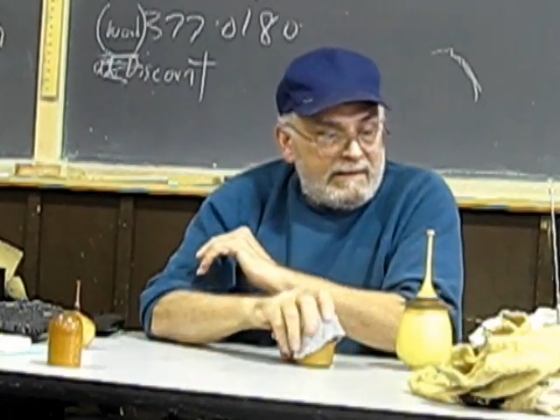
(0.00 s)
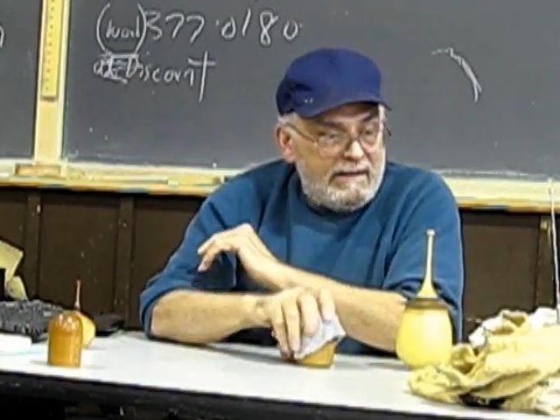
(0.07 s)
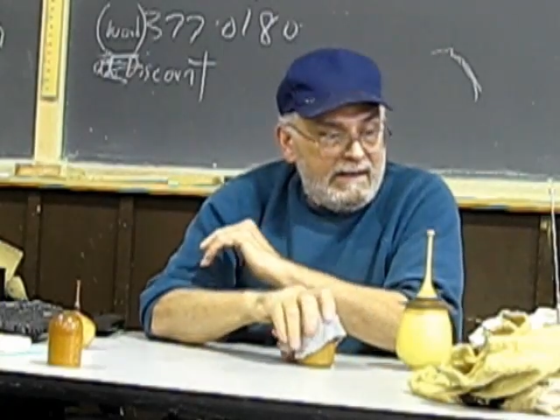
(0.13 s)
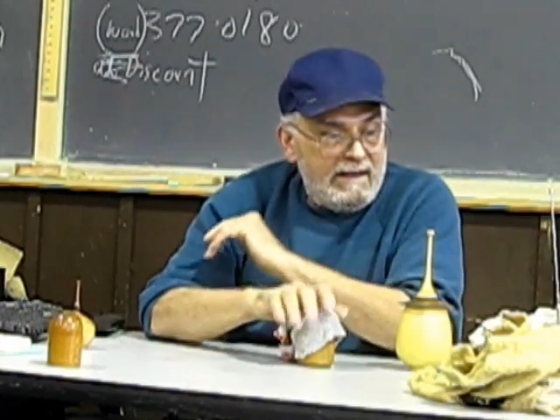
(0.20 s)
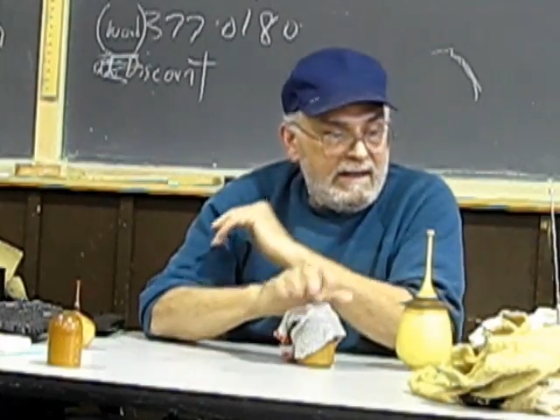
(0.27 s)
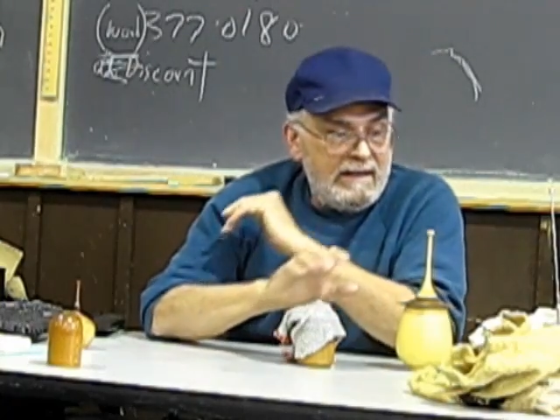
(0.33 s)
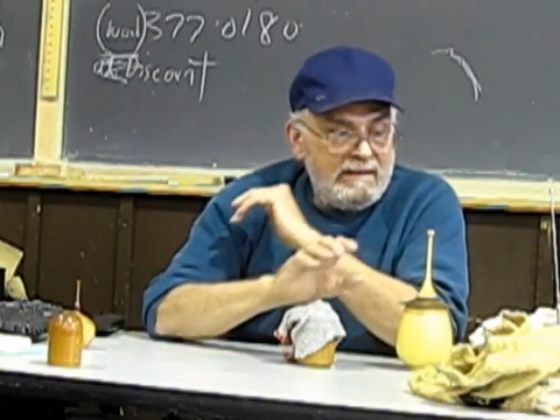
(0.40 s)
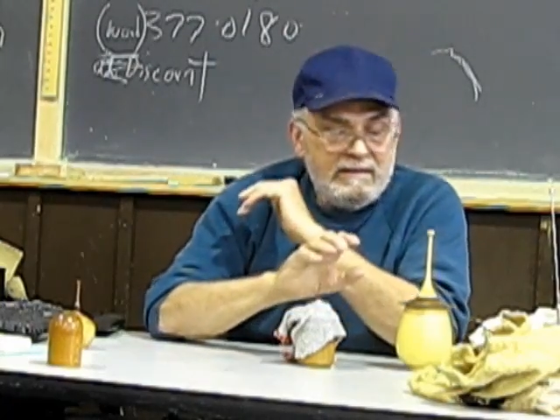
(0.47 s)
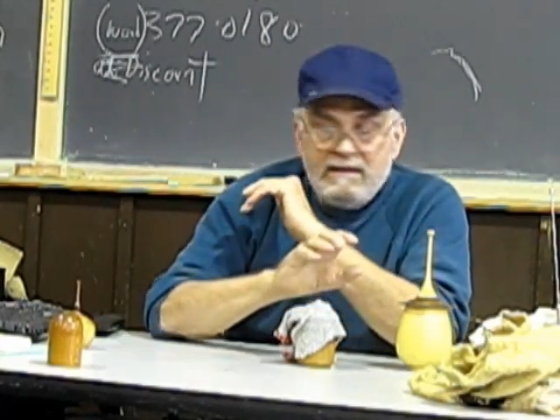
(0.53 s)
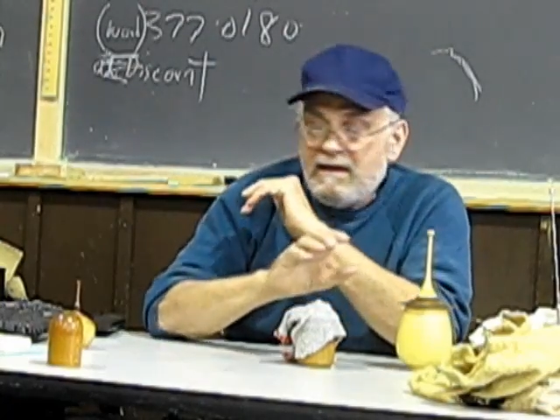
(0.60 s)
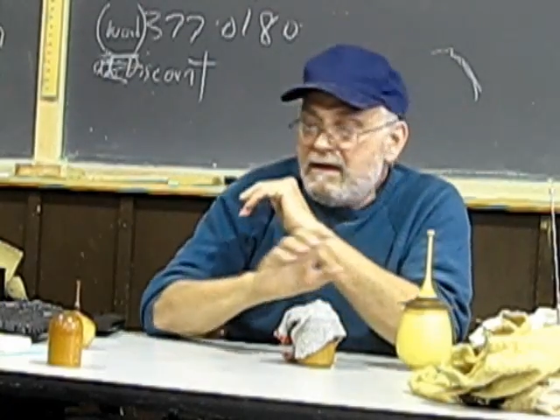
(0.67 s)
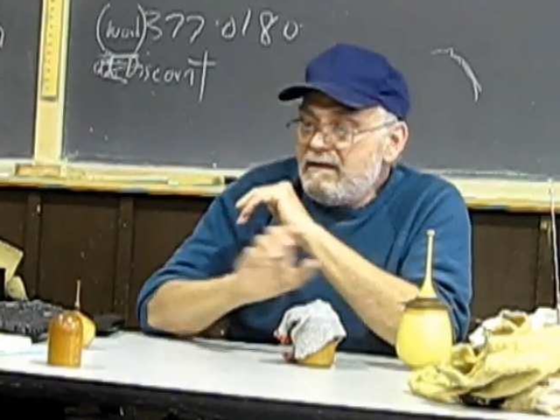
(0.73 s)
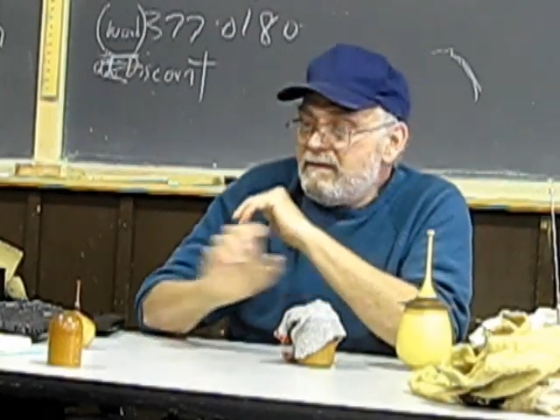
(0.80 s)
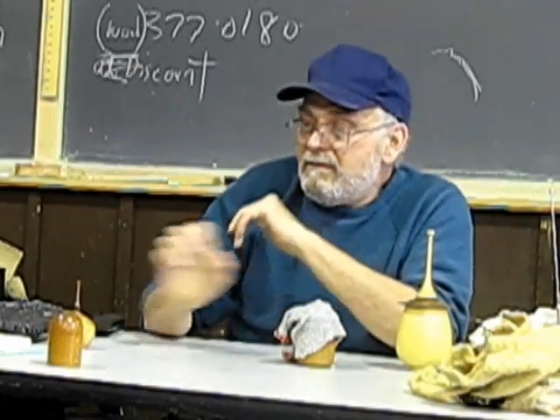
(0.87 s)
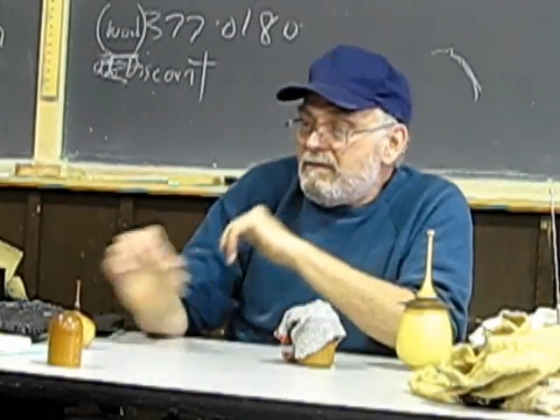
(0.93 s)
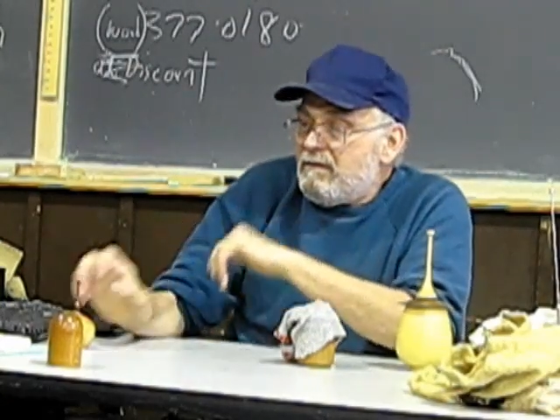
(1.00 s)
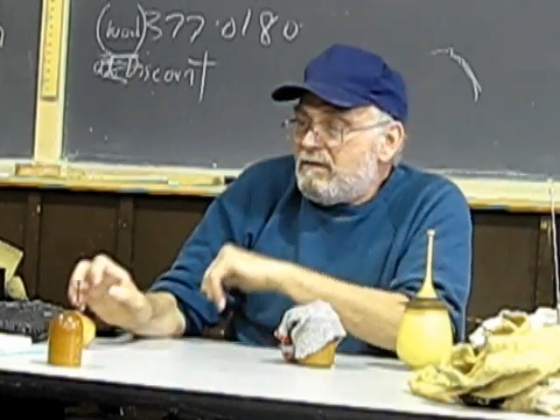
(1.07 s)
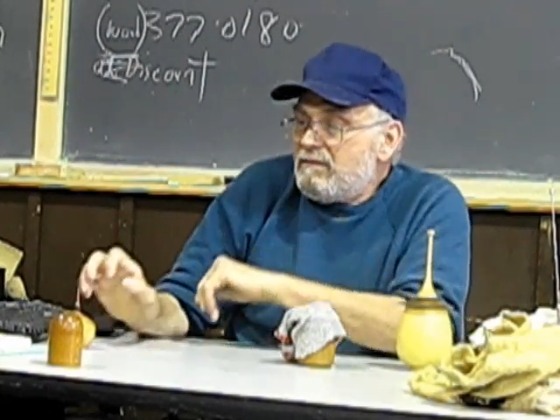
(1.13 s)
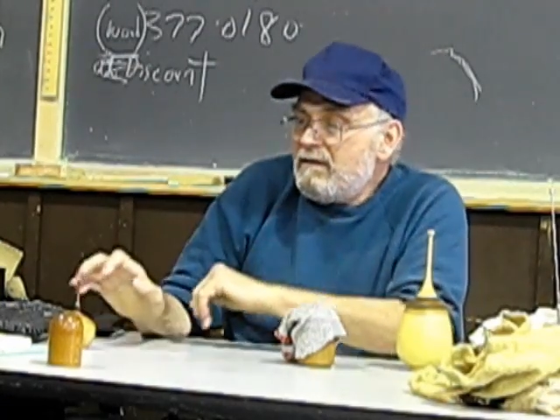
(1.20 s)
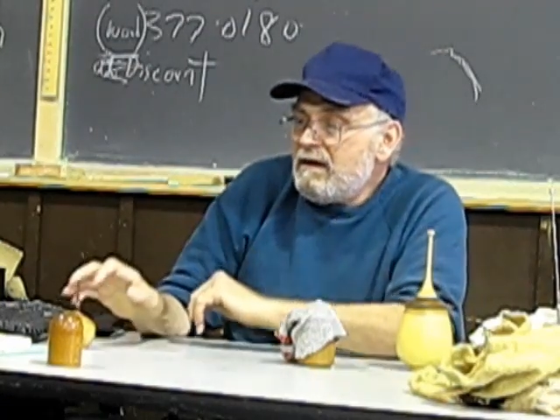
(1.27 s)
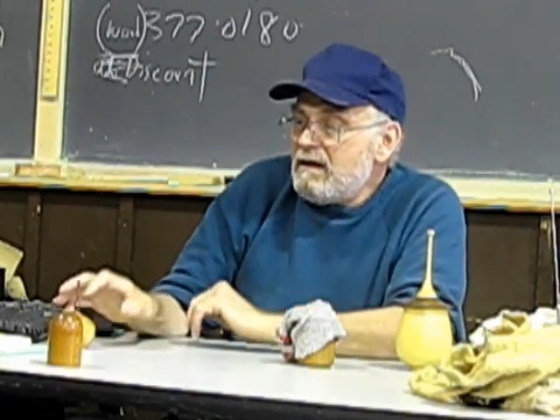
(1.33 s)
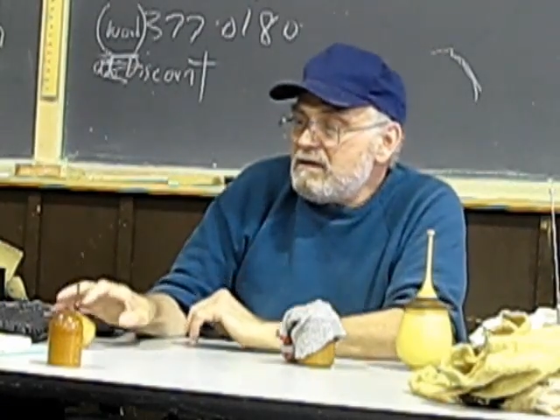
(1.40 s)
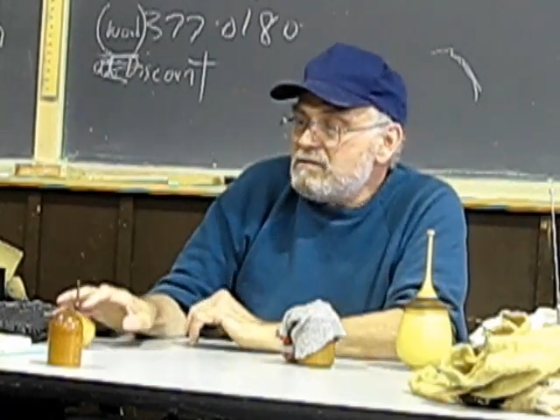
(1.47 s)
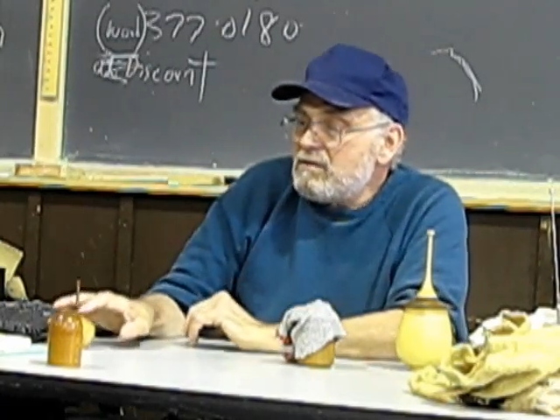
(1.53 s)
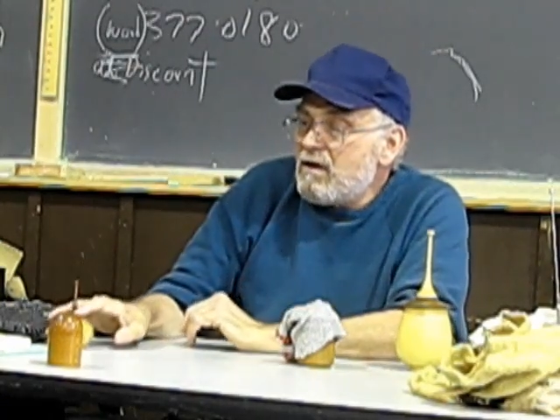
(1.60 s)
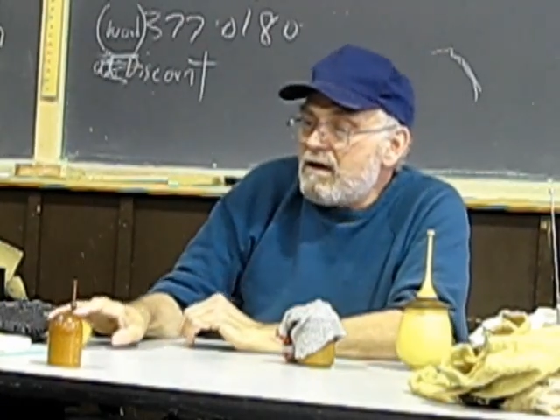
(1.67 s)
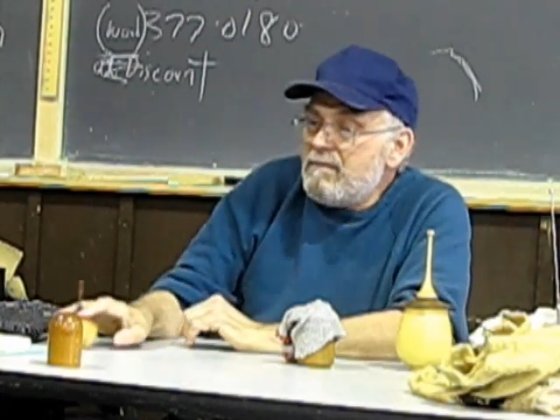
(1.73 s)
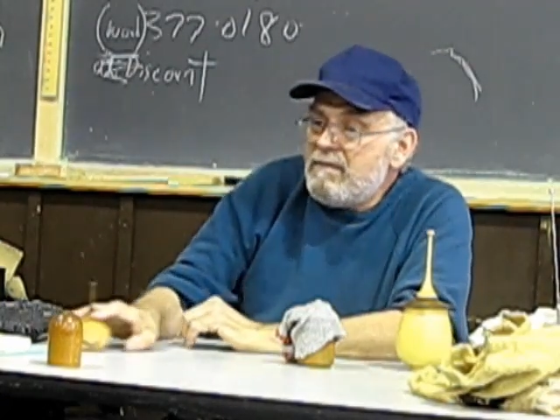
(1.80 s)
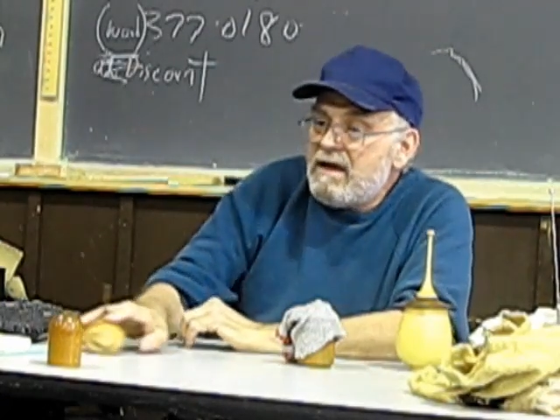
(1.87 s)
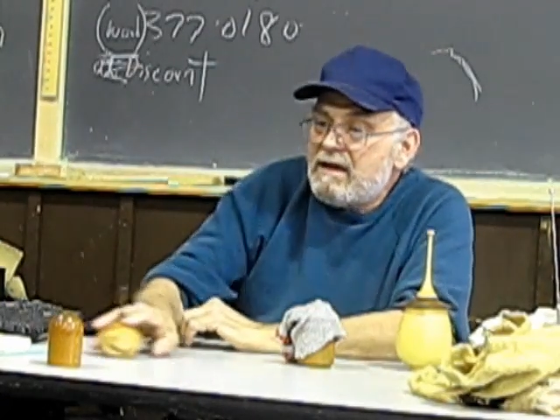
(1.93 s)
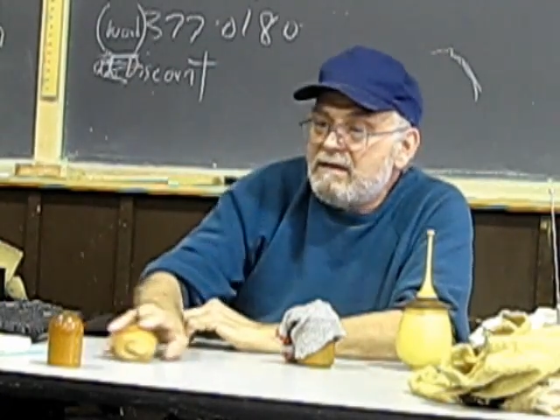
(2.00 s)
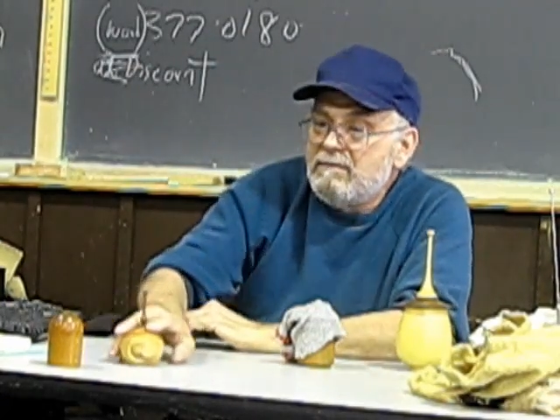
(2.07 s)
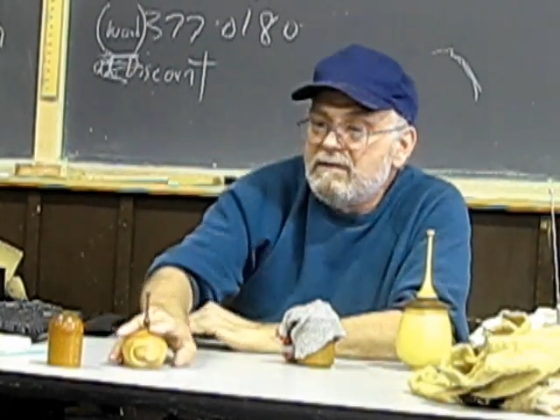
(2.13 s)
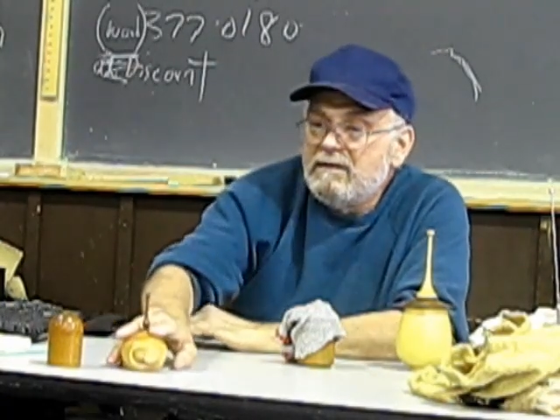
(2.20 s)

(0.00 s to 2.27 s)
And then I started making